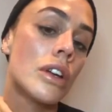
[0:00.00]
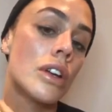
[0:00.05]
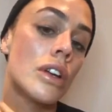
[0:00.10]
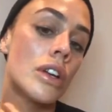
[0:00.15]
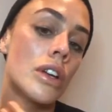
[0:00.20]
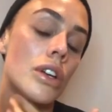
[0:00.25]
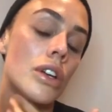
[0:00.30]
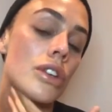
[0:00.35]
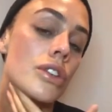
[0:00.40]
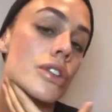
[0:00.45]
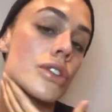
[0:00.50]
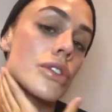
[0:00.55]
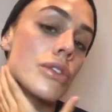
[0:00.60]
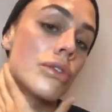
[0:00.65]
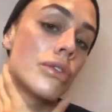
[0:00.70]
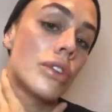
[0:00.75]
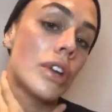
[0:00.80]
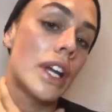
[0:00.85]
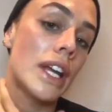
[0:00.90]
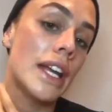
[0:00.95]
Just to
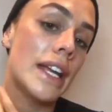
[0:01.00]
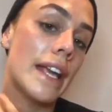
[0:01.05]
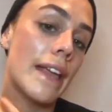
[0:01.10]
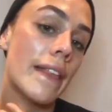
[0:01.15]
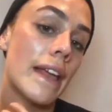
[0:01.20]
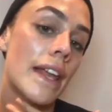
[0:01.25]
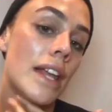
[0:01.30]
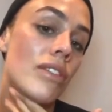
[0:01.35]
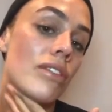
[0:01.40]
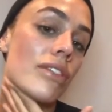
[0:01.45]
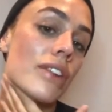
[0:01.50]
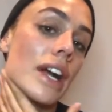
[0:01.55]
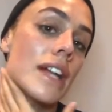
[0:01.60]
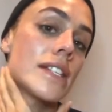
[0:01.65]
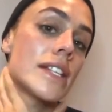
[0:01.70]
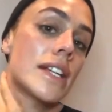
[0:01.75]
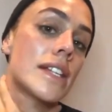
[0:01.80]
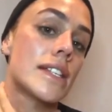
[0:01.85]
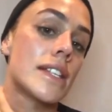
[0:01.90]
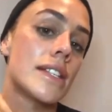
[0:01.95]
really get that lymphatic
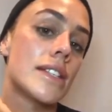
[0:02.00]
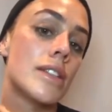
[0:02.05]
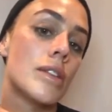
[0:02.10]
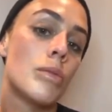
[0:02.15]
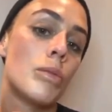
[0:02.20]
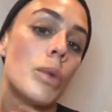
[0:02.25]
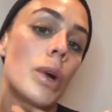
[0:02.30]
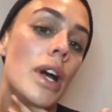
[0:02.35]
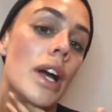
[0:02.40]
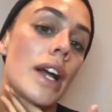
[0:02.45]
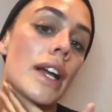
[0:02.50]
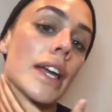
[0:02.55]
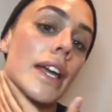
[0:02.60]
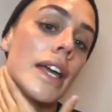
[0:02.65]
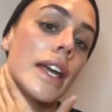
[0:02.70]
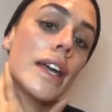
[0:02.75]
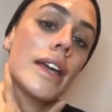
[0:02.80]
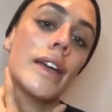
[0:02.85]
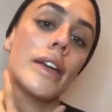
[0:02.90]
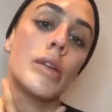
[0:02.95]
system
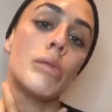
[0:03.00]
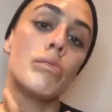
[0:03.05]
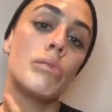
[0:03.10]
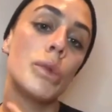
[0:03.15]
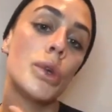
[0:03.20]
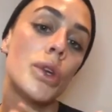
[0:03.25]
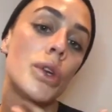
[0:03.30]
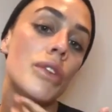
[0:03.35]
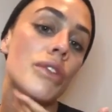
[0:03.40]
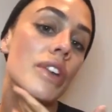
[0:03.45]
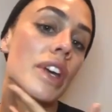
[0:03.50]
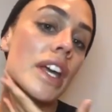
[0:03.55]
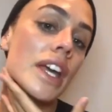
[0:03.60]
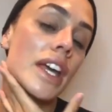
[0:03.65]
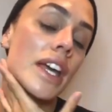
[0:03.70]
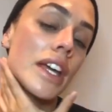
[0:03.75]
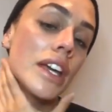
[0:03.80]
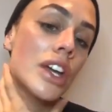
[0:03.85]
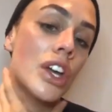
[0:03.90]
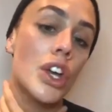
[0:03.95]
working and moving,
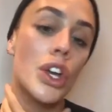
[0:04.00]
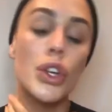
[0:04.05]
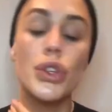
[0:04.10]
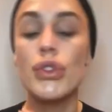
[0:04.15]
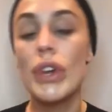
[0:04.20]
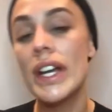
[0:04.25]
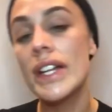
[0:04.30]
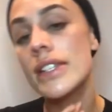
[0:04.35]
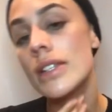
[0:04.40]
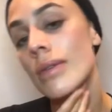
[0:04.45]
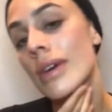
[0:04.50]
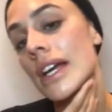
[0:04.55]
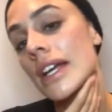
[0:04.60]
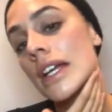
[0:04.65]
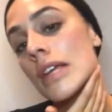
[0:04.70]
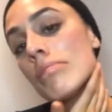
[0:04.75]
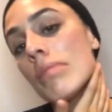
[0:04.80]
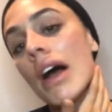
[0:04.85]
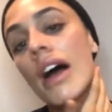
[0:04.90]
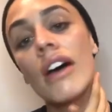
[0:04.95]
drains away any
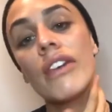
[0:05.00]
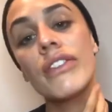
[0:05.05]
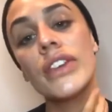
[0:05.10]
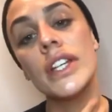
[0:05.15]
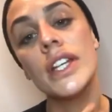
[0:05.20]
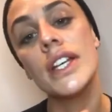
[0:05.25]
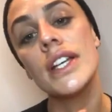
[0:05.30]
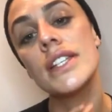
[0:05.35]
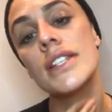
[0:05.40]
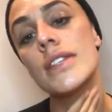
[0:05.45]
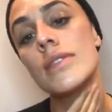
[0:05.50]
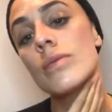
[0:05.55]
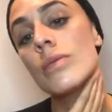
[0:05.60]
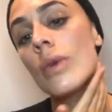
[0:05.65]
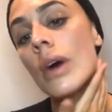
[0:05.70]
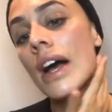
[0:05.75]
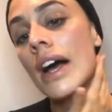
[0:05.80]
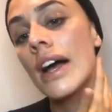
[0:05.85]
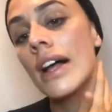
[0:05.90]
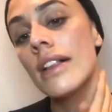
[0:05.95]
puffiness as
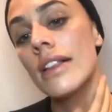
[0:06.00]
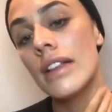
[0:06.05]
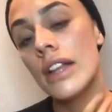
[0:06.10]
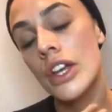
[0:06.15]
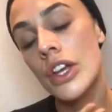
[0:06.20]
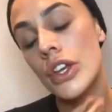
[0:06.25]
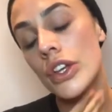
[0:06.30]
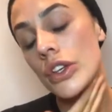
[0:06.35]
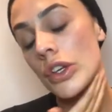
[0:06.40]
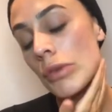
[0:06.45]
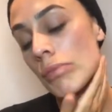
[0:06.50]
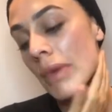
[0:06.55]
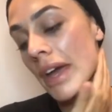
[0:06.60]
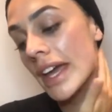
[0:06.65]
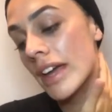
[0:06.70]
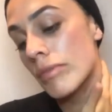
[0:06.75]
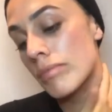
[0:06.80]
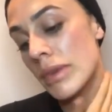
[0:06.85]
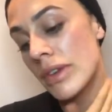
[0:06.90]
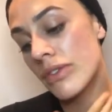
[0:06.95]
well. You may
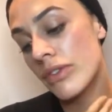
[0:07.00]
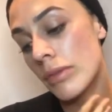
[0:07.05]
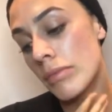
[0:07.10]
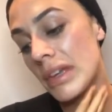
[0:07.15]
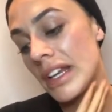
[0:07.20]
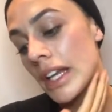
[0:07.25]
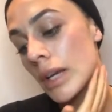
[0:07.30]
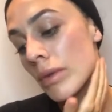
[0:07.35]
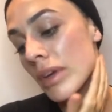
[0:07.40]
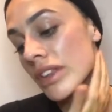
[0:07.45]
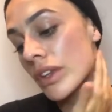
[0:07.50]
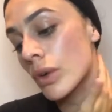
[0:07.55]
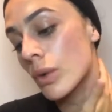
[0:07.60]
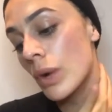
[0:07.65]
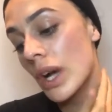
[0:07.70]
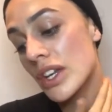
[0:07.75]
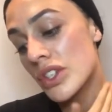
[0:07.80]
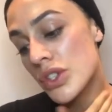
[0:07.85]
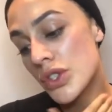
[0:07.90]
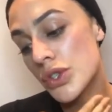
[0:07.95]
be familiar with a gua sha
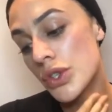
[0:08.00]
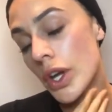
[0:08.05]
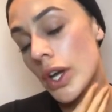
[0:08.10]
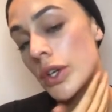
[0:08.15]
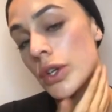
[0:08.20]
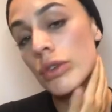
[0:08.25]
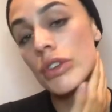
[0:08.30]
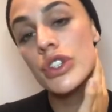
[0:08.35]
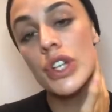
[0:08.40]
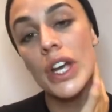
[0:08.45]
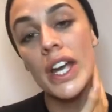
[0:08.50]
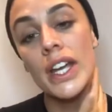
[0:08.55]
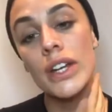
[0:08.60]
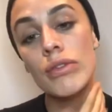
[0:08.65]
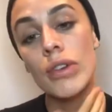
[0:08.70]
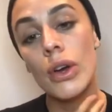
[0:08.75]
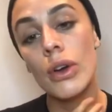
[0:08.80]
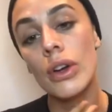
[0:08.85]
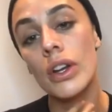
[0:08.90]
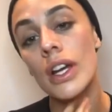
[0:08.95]
stone or a jade
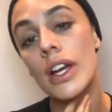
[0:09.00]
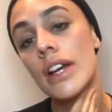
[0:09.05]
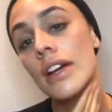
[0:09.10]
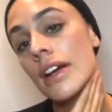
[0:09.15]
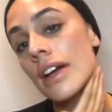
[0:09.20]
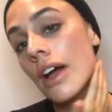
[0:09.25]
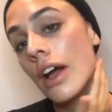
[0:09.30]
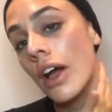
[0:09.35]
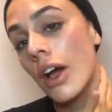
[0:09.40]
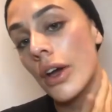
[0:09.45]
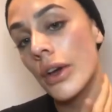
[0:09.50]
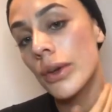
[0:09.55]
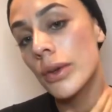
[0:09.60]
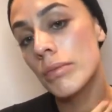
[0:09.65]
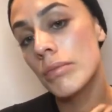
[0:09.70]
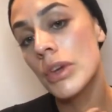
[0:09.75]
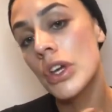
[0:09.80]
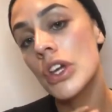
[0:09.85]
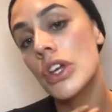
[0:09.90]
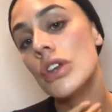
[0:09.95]
roller at home.
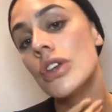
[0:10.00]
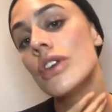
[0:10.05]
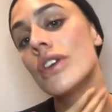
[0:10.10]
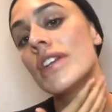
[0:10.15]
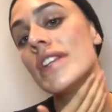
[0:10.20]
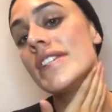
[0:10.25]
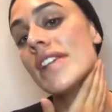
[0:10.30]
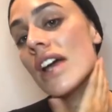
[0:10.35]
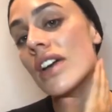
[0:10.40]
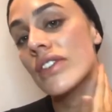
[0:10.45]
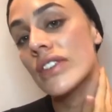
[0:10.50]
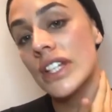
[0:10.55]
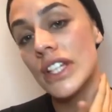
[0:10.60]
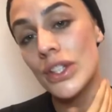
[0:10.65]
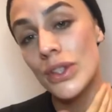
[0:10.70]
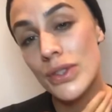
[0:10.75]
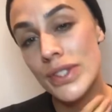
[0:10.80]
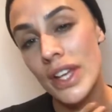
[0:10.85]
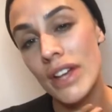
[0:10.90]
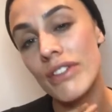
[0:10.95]
You can definitely use
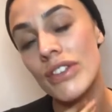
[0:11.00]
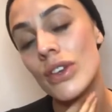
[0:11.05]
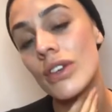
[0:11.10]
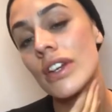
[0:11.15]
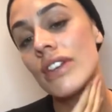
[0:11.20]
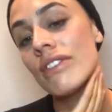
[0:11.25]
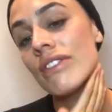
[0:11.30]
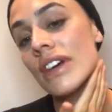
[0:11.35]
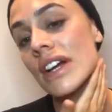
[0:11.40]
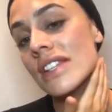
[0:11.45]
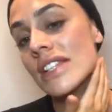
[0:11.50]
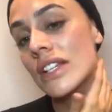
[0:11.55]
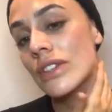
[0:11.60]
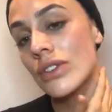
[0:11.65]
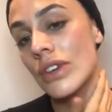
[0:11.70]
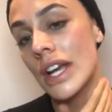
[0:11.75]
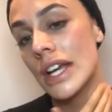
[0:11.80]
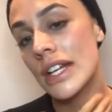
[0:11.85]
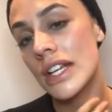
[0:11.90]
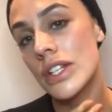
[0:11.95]
that for your lymphatic
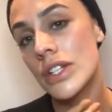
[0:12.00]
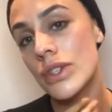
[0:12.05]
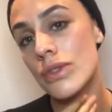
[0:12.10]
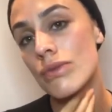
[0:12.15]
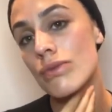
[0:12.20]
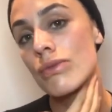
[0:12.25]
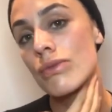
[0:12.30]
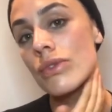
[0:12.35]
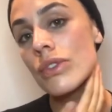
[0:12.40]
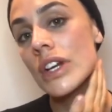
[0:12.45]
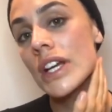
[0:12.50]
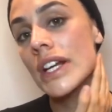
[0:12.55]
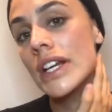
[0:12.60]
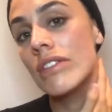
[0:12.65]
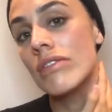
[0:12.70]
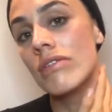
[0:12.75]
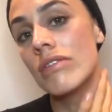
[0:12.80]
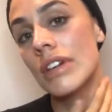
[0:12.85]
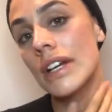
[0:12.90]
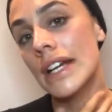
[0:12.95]
drainage. It's really,
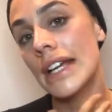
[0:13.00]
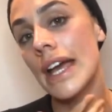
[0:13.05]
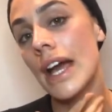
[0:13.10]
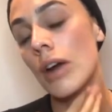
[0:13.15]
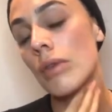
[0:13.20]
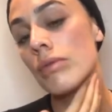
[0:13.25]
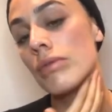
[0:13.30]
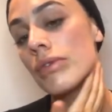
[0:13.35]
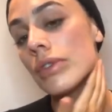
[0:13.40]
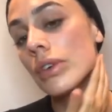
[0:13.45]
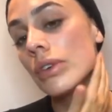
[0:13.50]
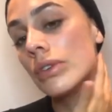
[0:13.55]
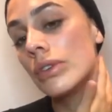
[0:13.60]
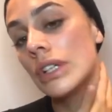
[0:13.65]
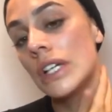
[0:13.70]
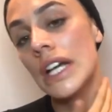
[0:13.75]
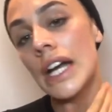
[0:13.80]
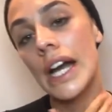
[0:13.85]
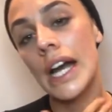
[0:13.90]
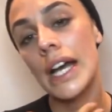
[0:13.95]
really helpful.
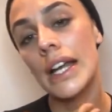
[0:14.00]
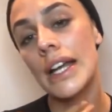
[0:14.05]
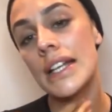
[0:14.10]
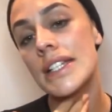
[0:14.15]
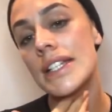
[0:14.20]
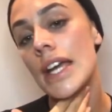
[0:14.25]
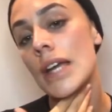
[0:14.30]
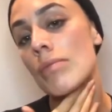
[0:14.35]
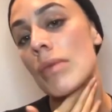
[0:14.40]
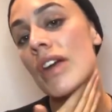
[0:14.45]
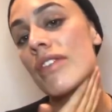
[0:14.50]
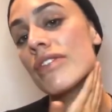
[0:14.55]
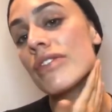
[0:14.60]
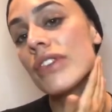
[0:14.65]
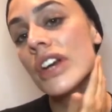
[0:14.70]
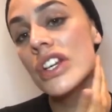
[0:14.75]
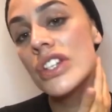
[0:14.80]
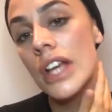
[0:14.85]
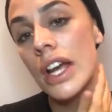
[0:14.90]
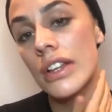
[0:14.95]
I like to take mine fresh
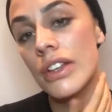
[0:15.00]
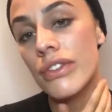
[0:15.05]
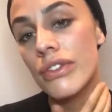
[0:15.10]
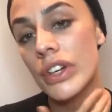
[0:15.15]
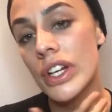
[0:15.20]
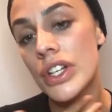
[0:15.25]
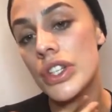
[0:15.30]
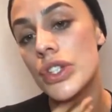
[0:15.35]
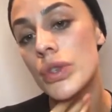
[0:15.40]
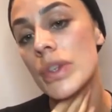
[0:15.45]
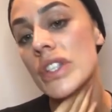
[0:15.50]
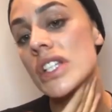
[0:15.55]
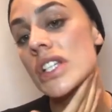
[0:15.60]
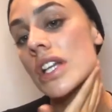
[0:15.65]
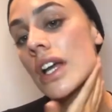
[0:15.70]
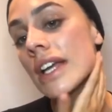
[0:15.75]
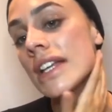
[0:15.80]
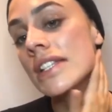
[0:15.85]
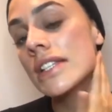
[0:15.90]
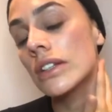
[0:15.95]
out the fridge so it's nice
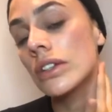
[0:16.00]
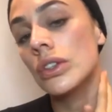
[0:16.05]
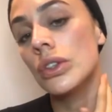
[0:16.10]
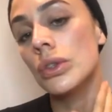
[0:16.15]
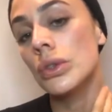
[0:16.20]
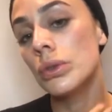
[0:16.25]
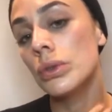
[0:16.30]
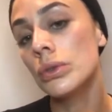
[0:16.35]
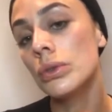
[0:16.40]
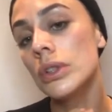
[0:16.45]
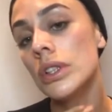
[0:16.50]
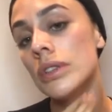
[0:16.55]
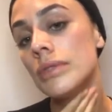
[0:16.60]
and cool.